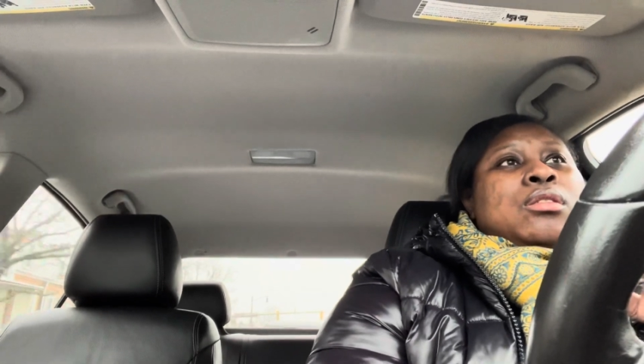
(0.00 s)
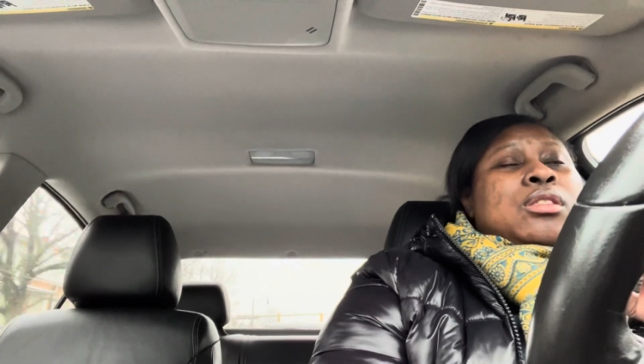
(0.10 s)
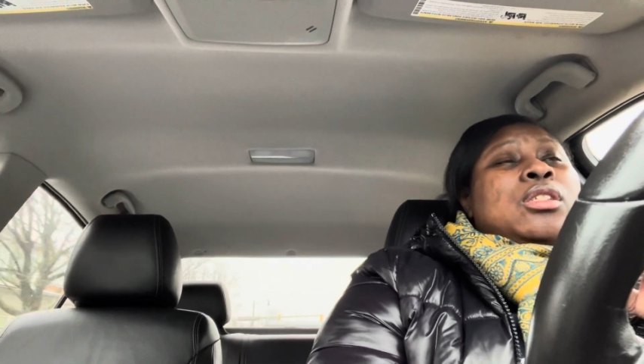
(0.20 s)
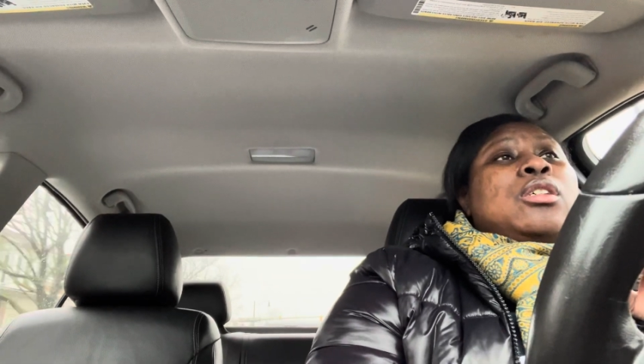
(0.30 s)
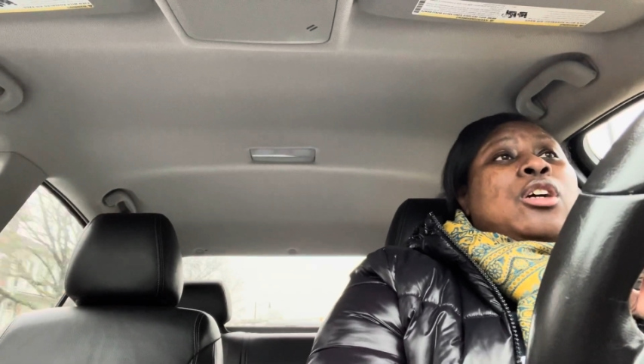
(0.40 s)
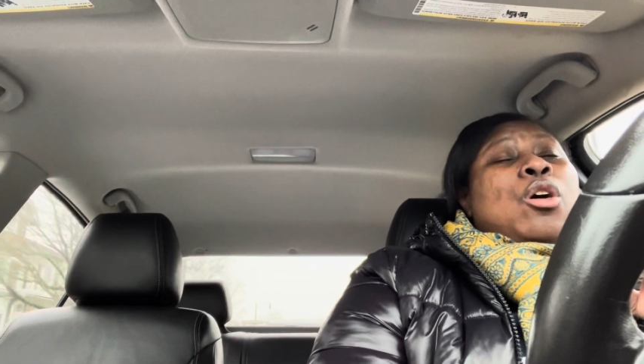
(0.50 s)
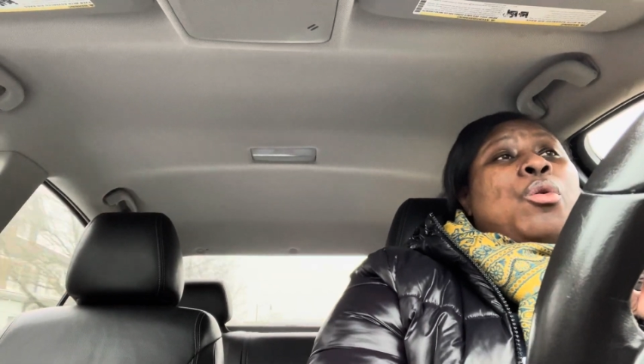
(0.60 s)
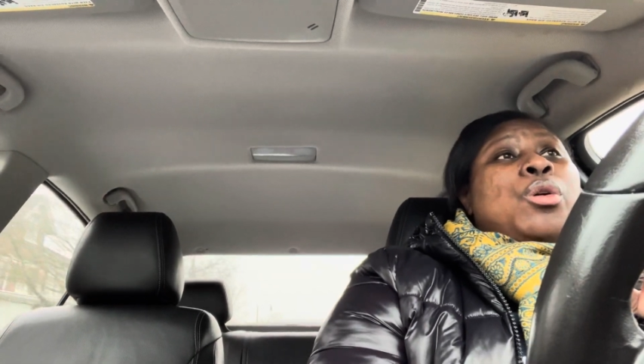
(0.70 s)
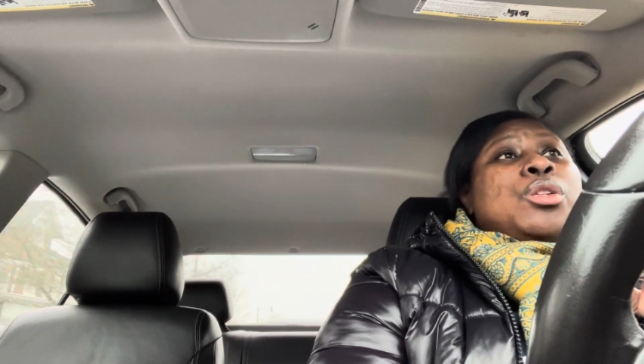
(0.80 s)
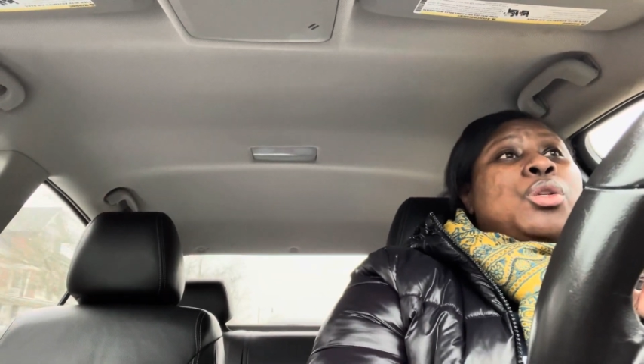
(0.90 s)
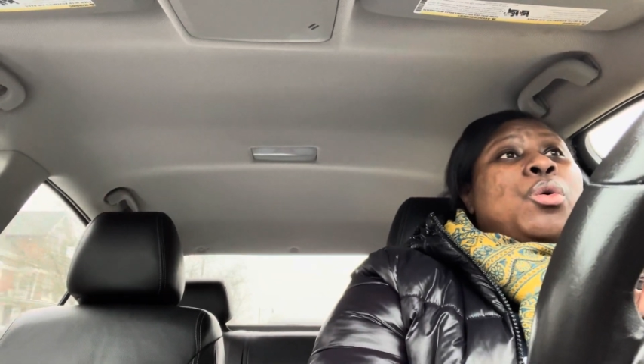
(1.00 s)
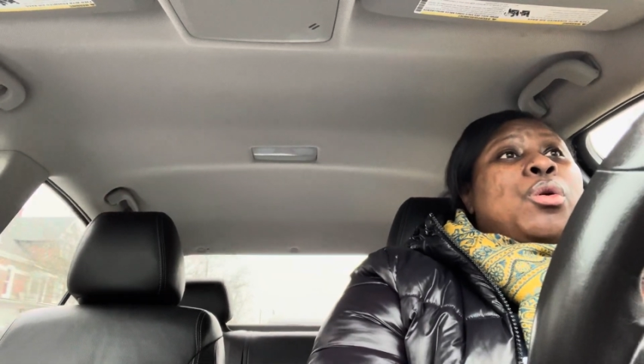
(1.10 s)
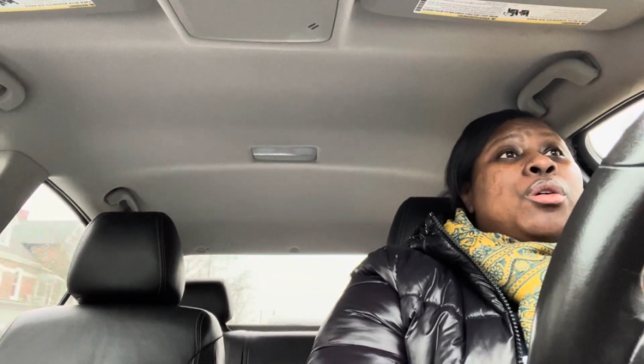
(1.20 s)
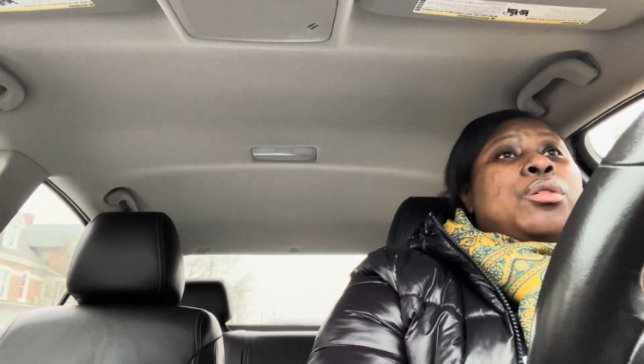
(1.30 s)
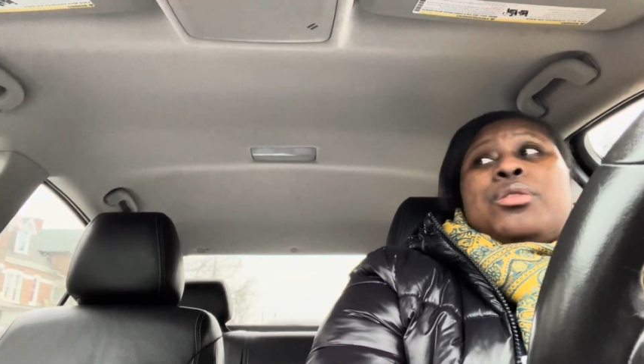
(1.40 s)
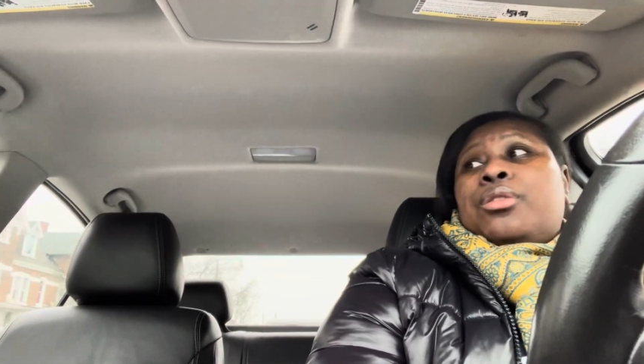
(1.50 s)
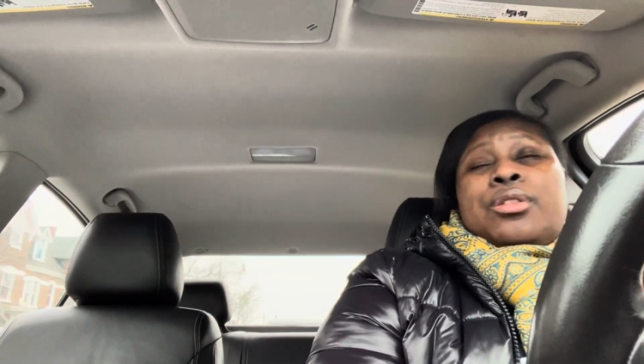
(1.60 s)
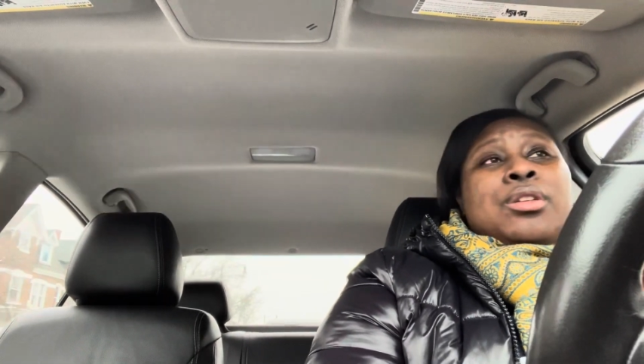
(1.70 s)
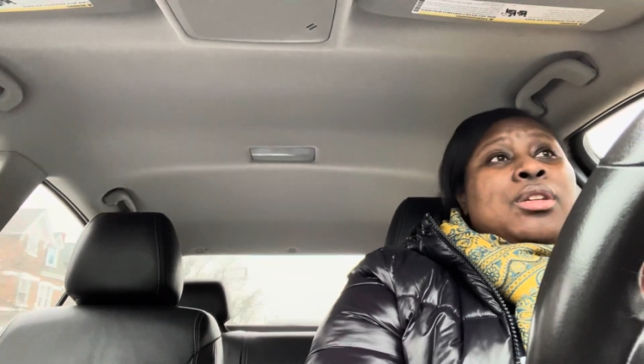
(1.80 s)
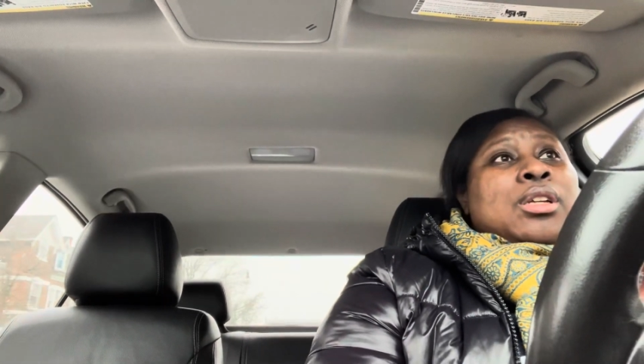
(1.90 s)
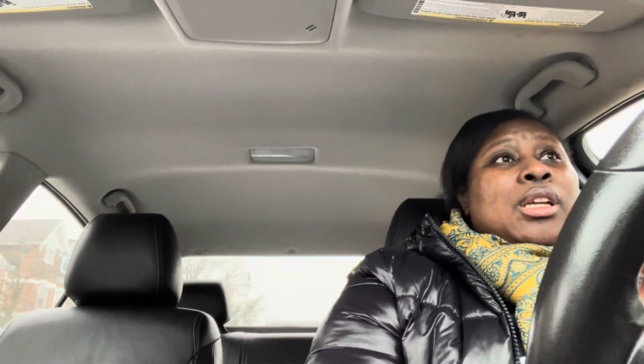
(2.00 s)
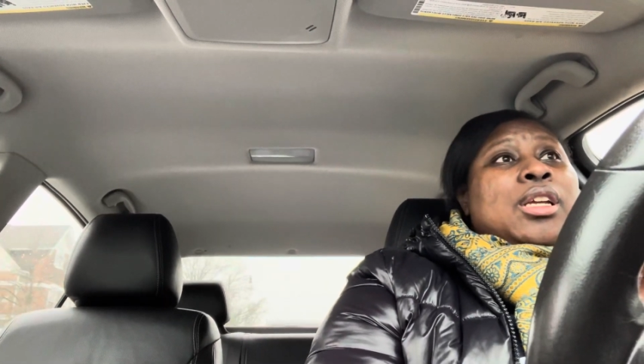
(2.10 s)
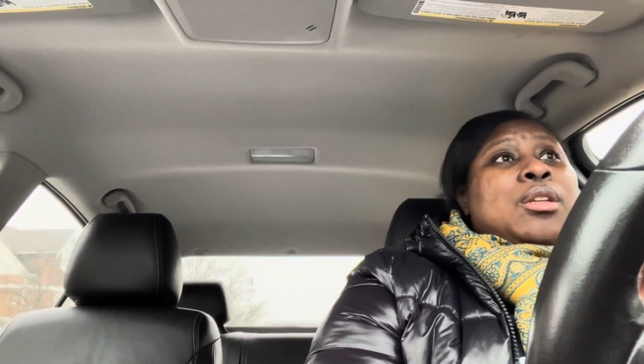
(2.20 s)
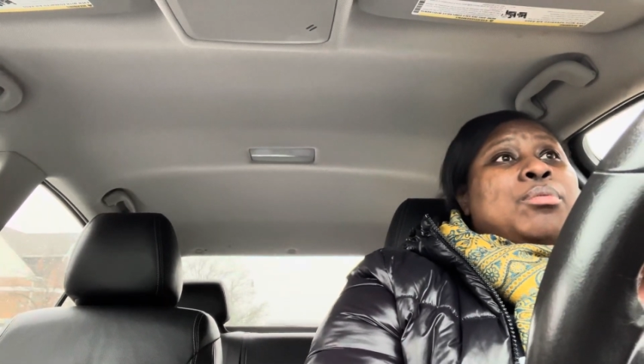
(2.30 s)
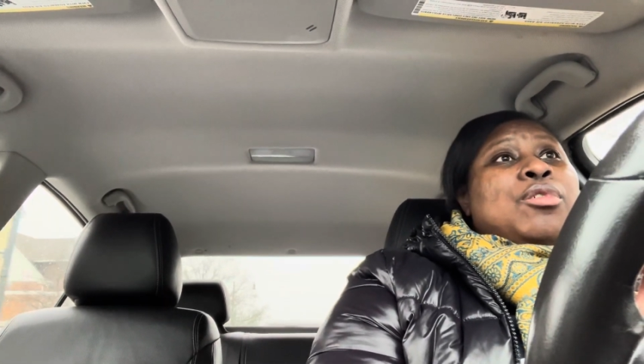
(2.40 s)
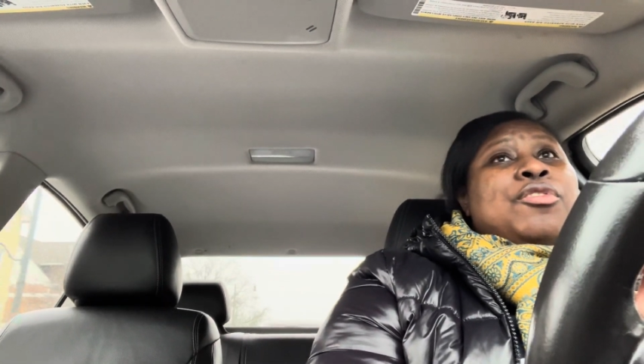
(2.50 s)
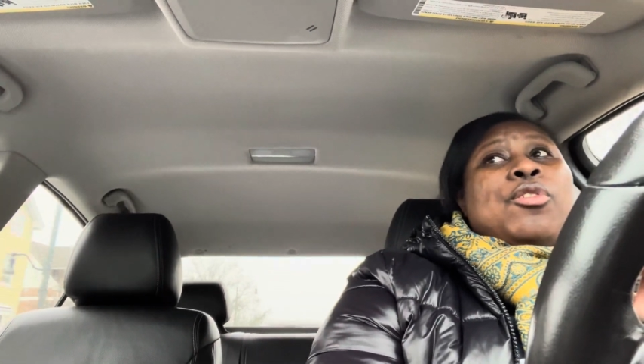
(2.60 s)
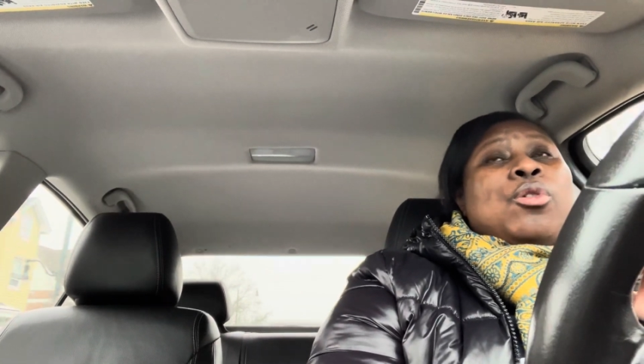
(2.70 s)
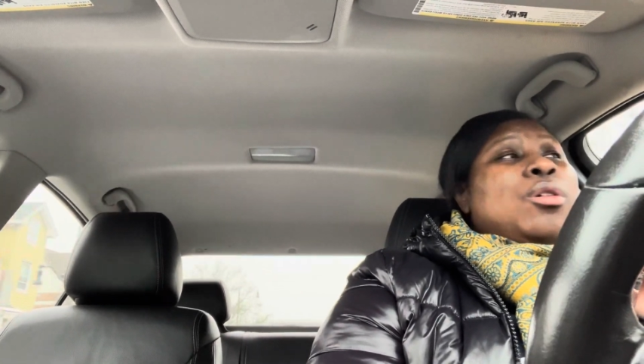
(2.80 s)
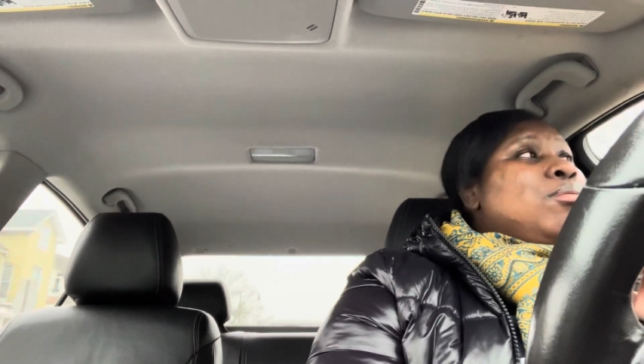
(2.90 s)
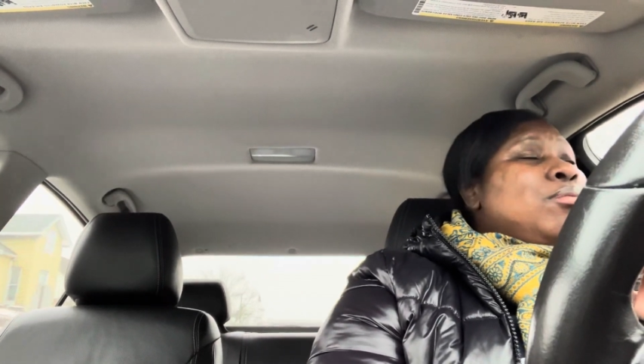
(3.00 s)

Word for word: to go on tour and perform